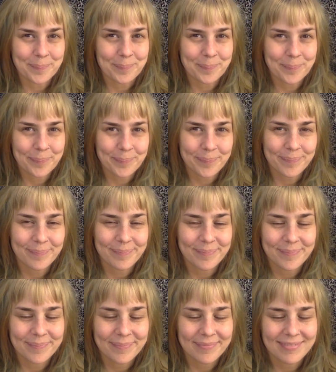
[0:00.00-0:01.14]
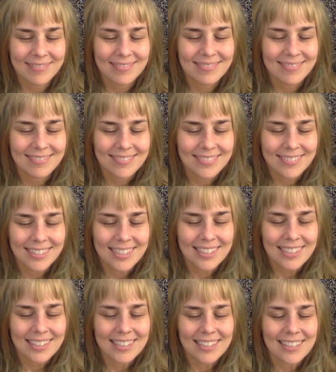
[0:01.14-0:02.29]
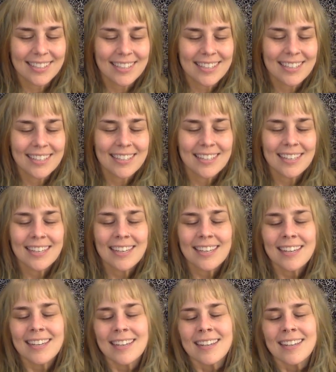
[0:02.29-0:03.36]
No one is speaking in this clip.